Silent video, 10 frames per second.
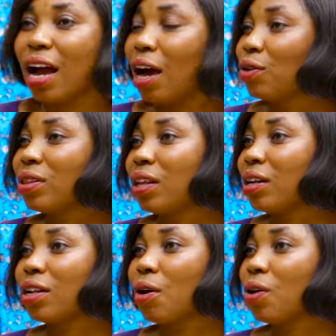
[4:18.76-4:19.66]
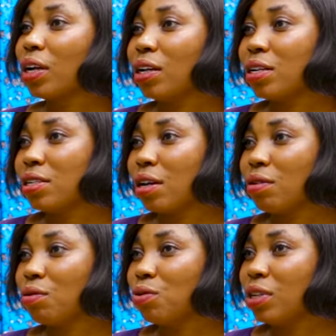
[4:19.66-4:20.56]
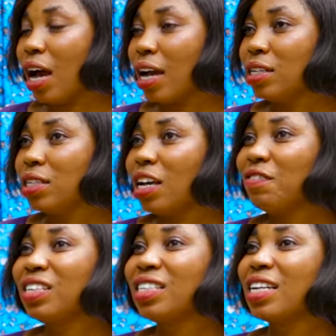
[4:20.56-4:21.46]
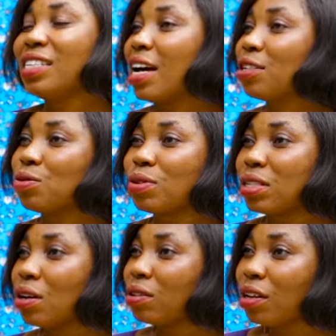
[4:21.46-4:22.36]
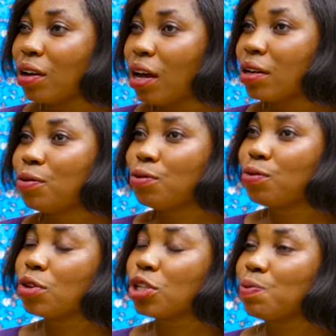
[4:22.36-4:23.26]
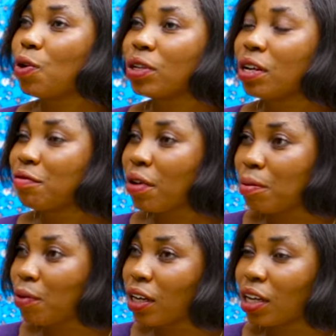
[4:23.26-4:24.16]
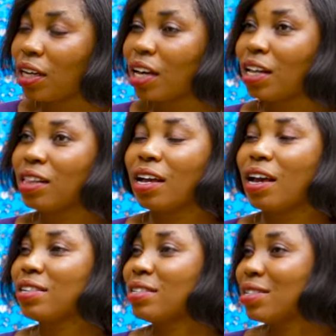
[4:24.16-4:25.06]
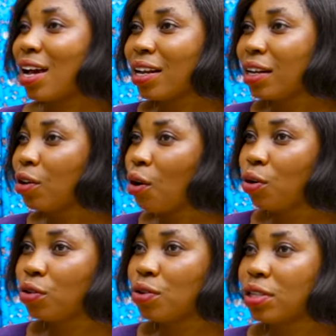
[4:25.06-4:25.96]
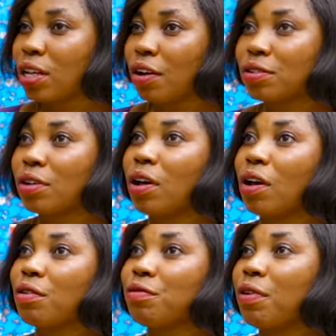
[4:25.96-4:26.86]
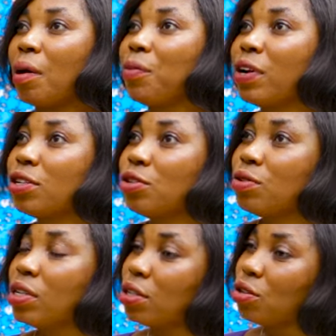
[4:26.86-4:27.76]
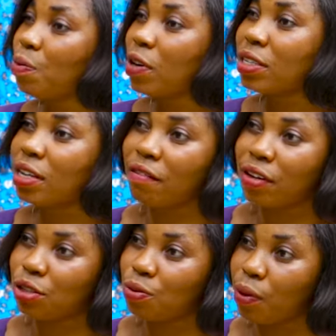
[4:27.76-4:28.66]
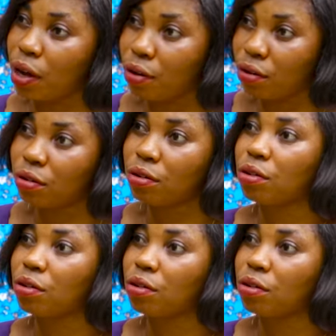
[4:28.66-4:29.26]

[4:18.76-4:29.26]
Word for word: I don't think the hawking is a good idea. Even the dust will sell the uh, will spoil the fabric, the sun and all those stuffs. Fabrics you need to preserve it well.